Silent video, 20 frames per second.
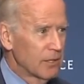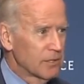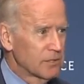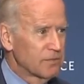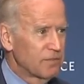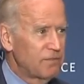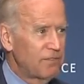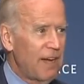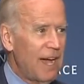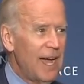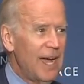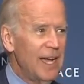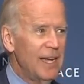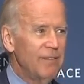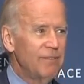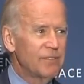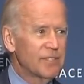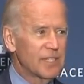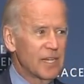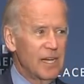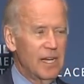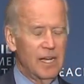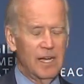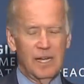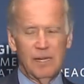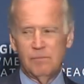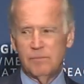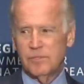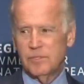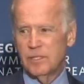five
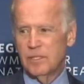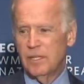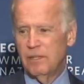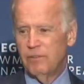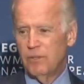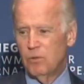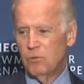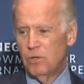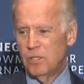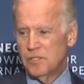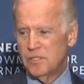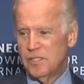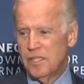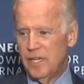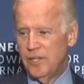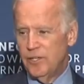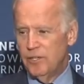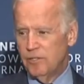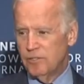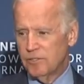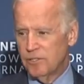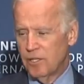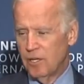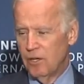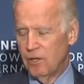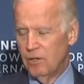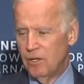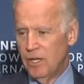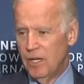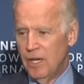times the level it was 10 years
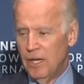ago.